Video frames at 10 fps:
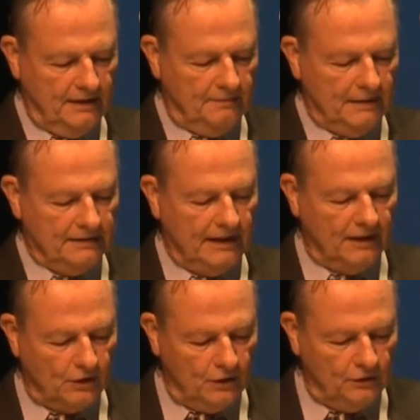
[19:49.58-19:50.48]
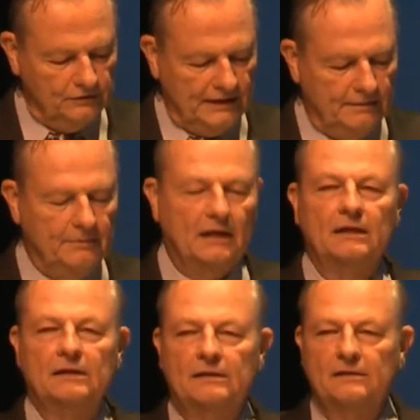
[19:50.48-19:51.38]
But they are only
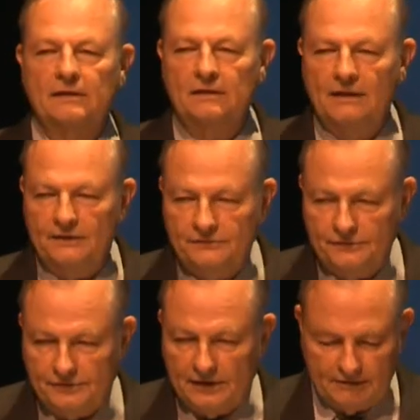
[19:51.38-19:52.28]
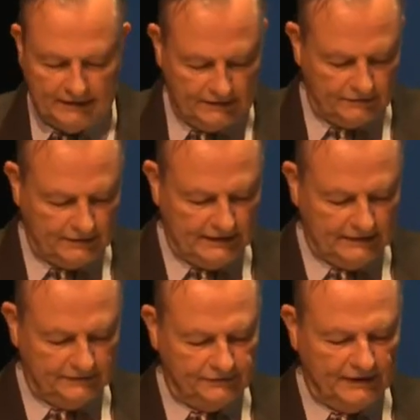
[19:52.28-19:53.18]
among the necessary ingredients.